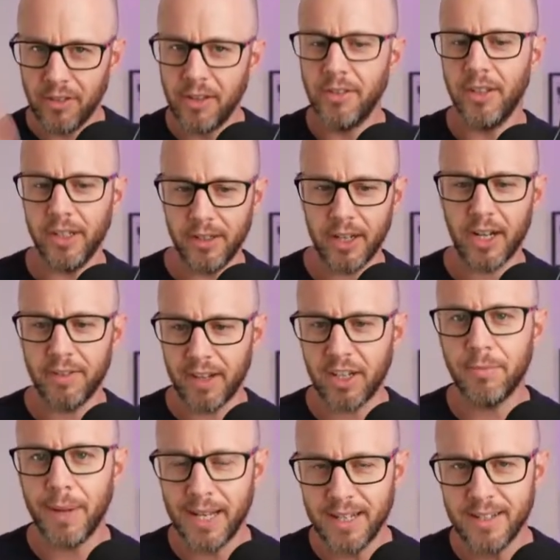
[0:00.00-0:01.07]
kind of
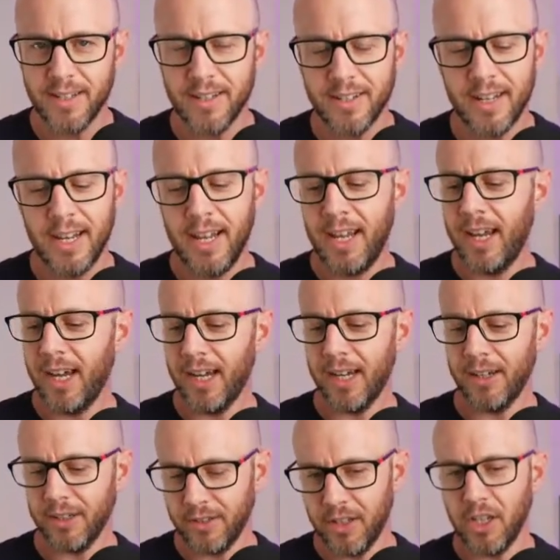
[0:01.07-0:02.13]
expenses
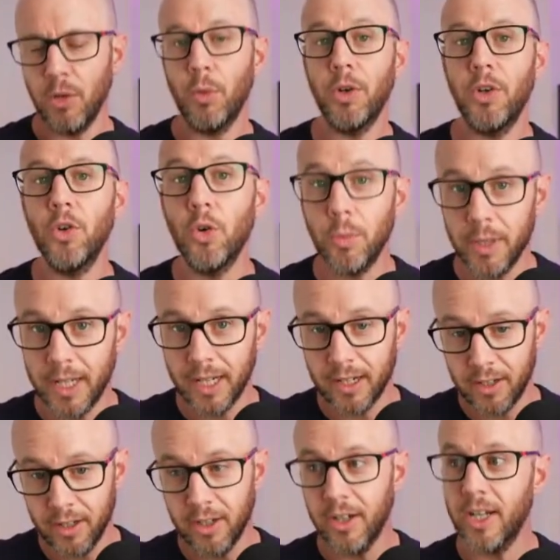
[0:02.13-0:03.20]
that you would normally
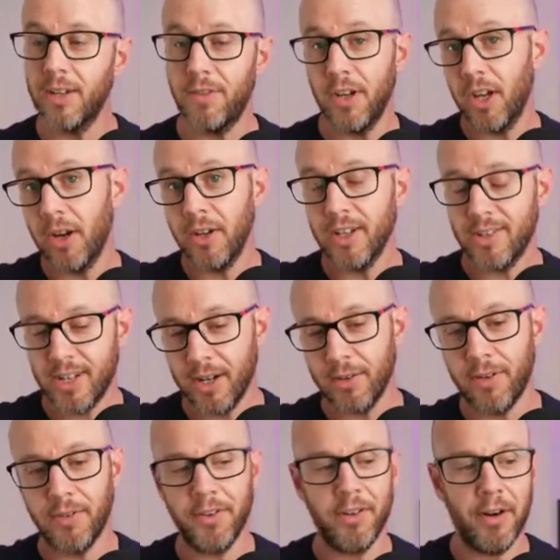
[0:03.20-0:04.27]
incur if you go yourself
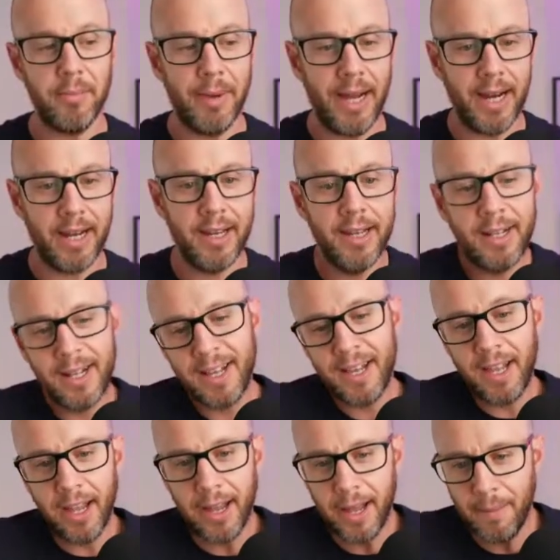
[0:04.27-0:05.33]
off your own back,
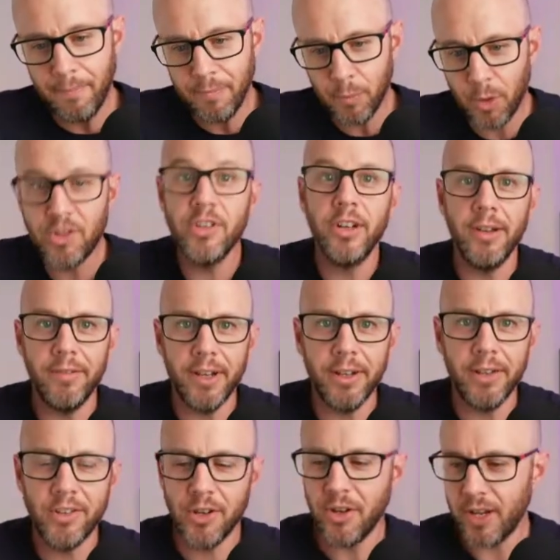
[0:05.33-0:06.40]
which is lovely.
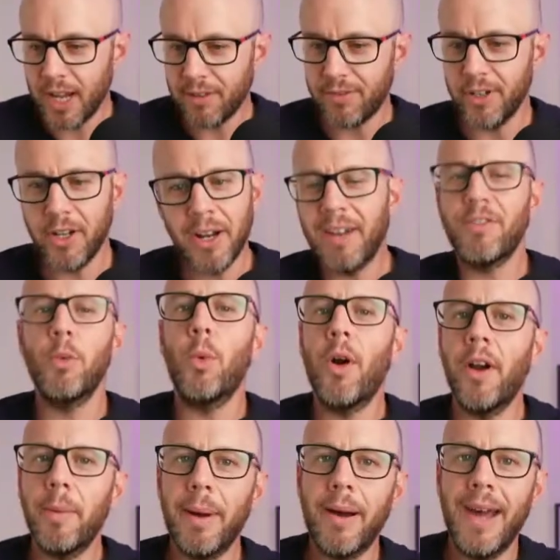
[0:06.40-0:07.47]
So you don't have to worry
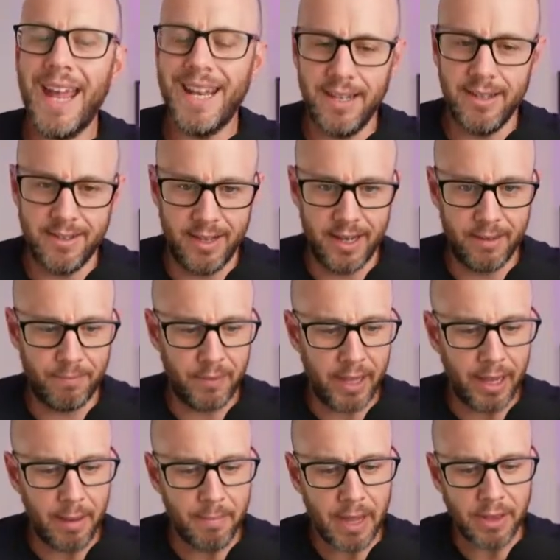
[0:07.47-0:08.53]
about anything.
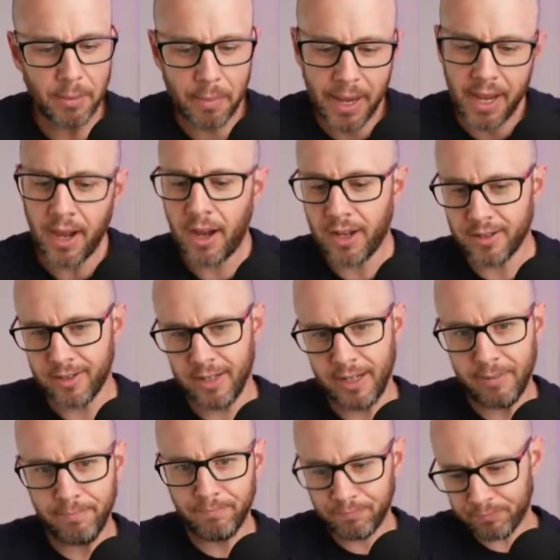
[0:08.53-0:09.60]
And the PR
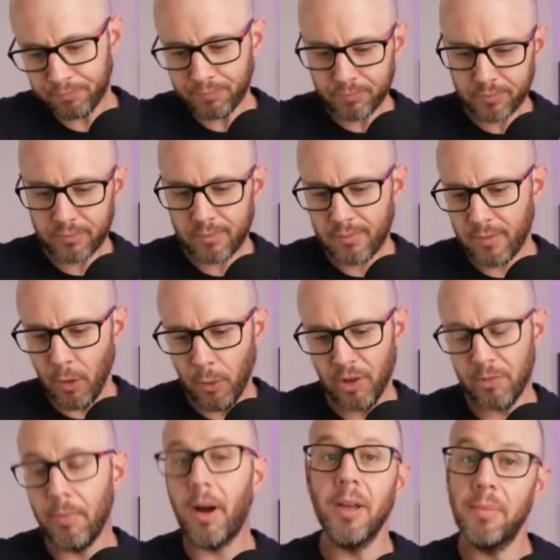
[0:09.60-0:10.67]
team, which
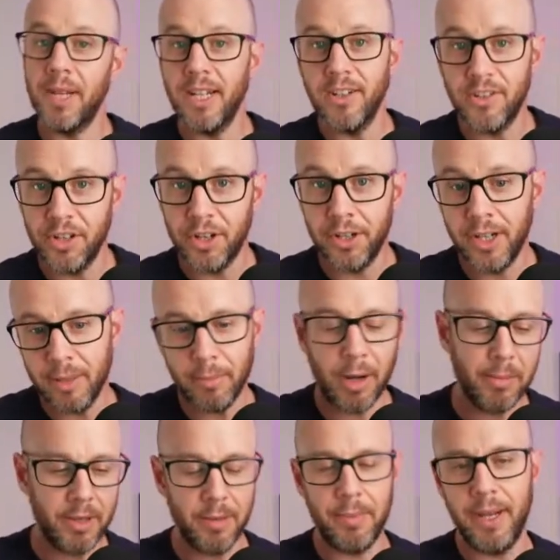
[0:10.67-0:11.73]
might be internal, it might
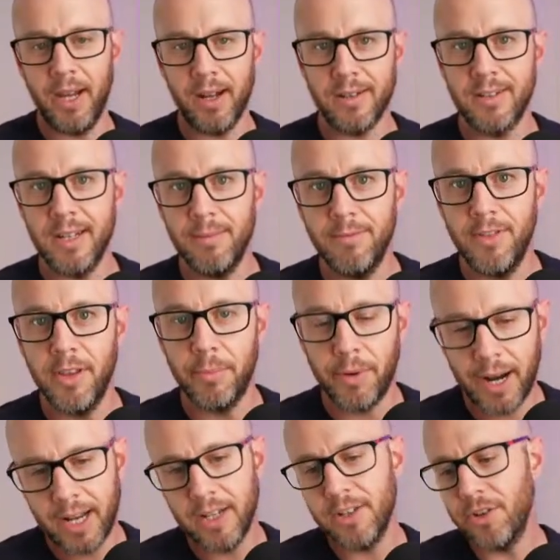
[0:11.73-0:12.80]
be the PR team for the
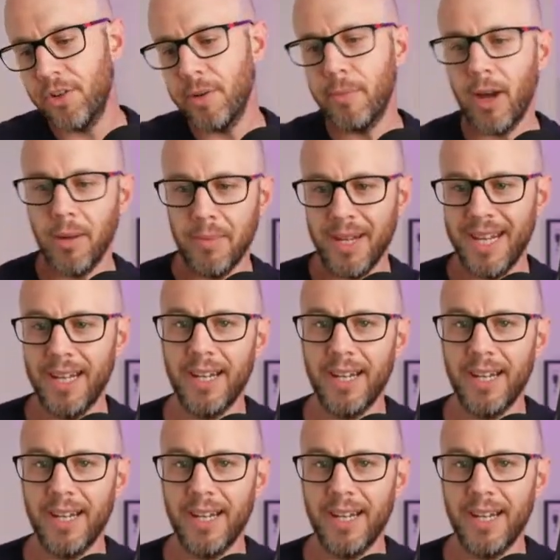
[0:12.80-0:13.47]
brand, or it might be an